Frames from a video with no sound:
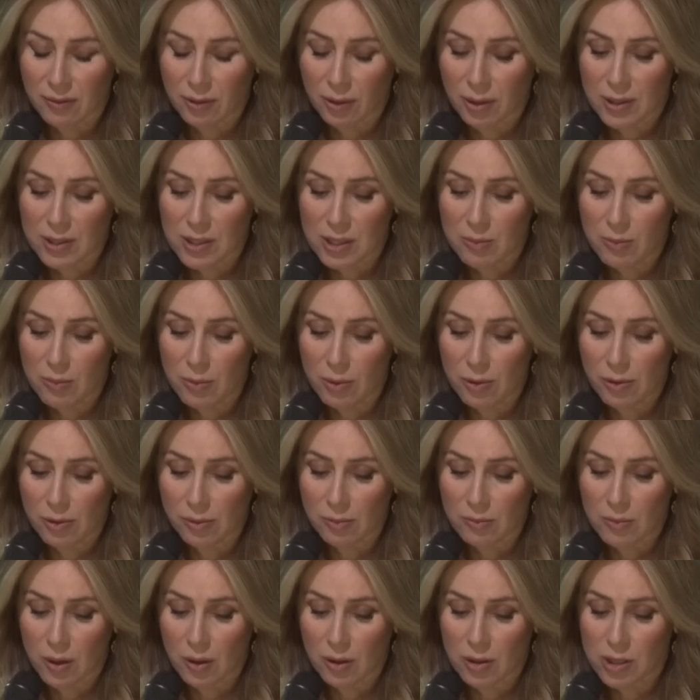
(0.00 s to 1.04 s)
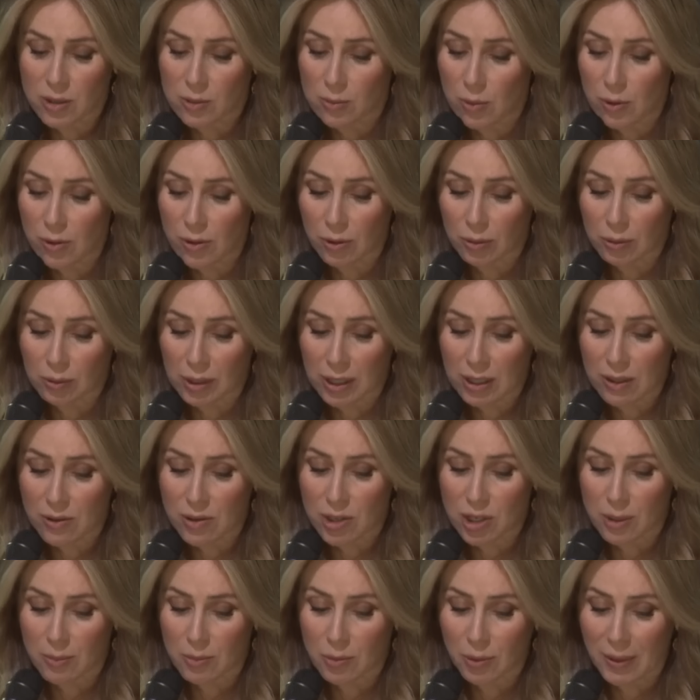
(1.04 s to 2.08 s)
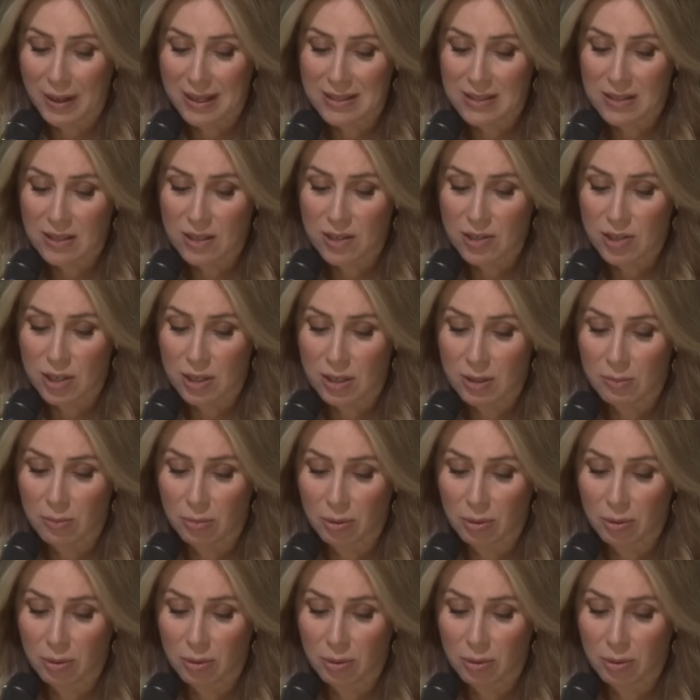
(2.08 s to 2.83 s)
a smoother leadership transition,